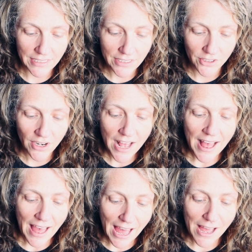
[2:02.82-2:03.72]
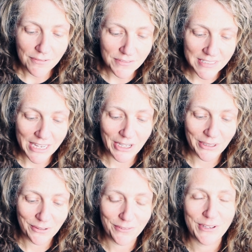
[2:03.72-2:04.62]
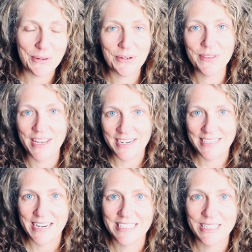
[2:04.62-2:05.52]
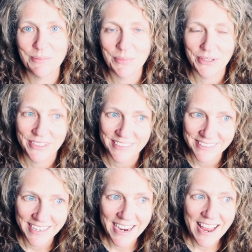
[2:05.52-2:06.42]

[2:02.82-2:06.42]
a year, half sell fewer than a dozen books.